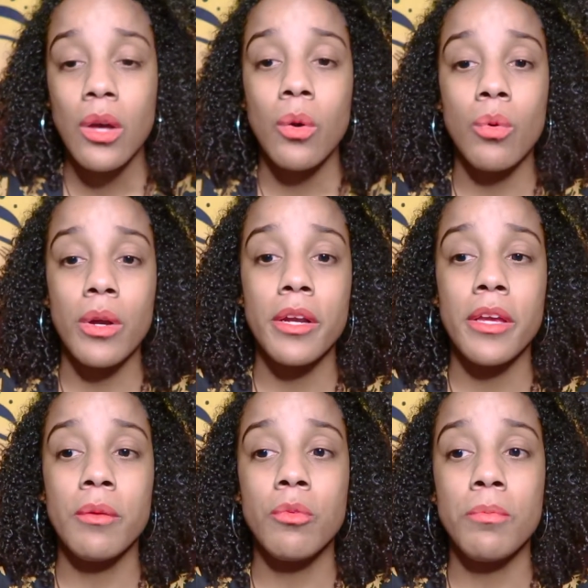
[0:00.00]
or
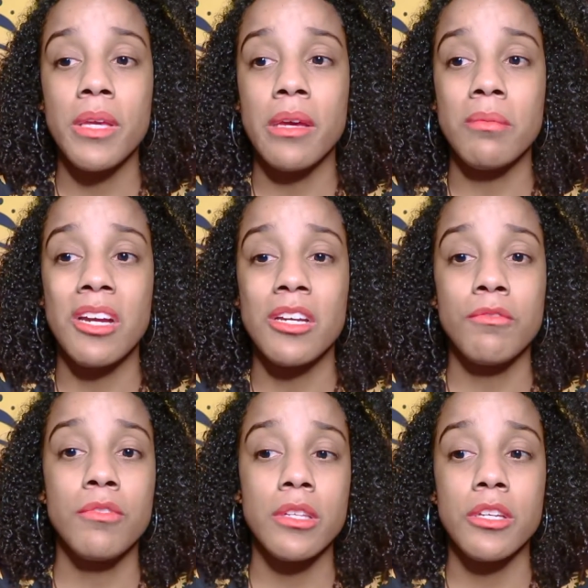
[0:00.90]
it will be him not
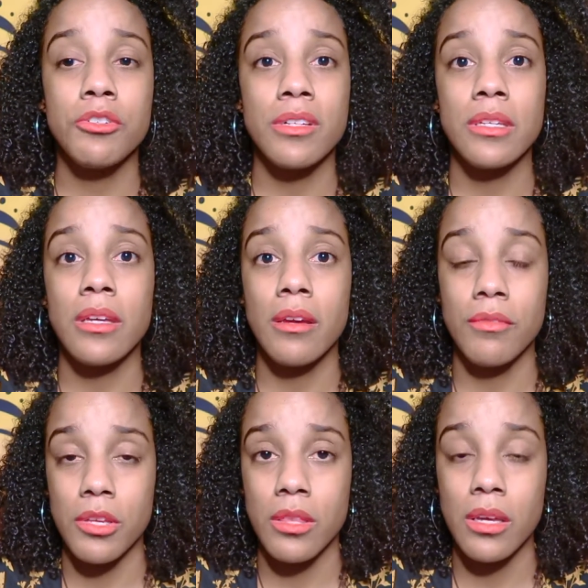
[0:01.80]
fully addressing
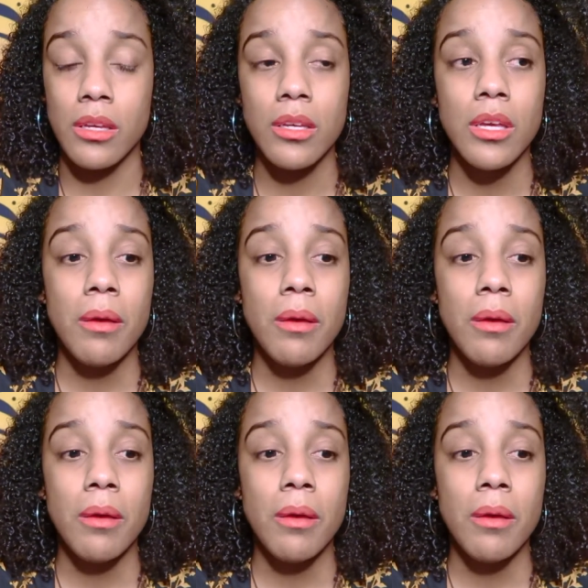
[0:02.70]
everything